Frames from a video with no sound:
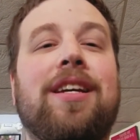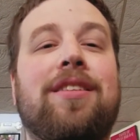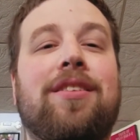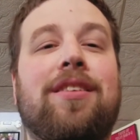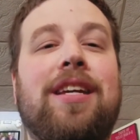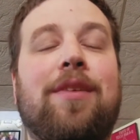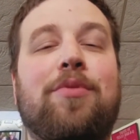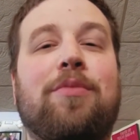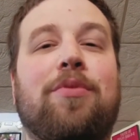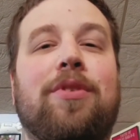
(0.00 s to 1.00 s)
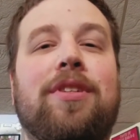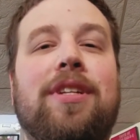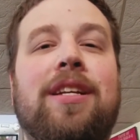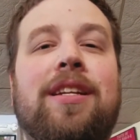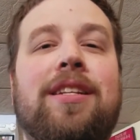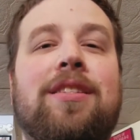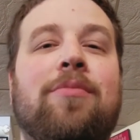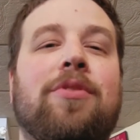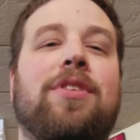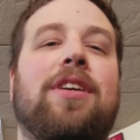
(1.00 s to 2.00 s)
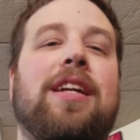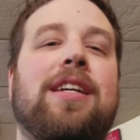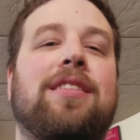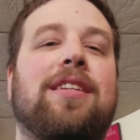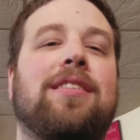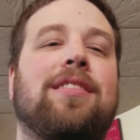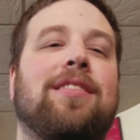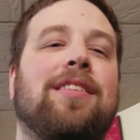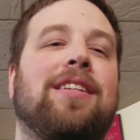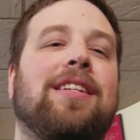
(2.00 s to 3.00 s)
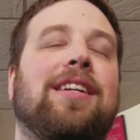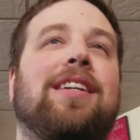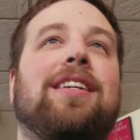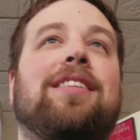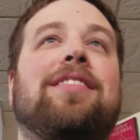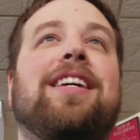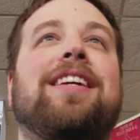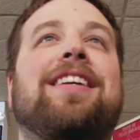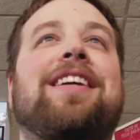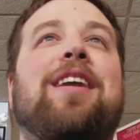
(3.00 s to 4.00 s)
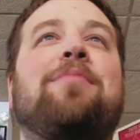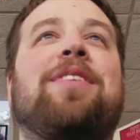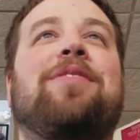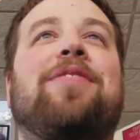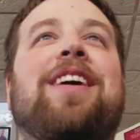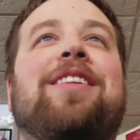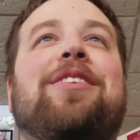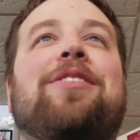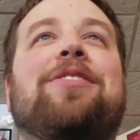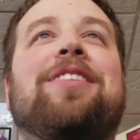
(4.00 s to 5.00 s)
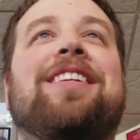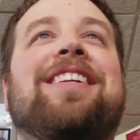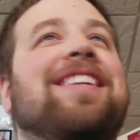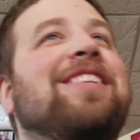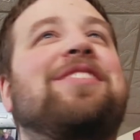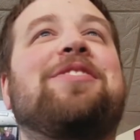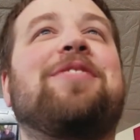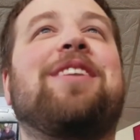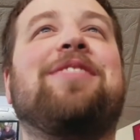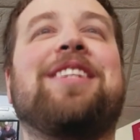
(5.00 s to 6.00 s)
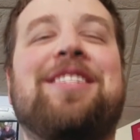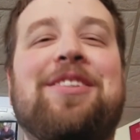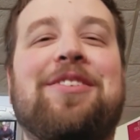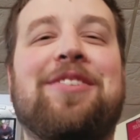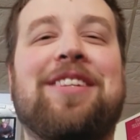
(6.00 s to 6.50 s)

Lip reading: to help support and get some of those art assets. Like, comment, follow, do whatever you do.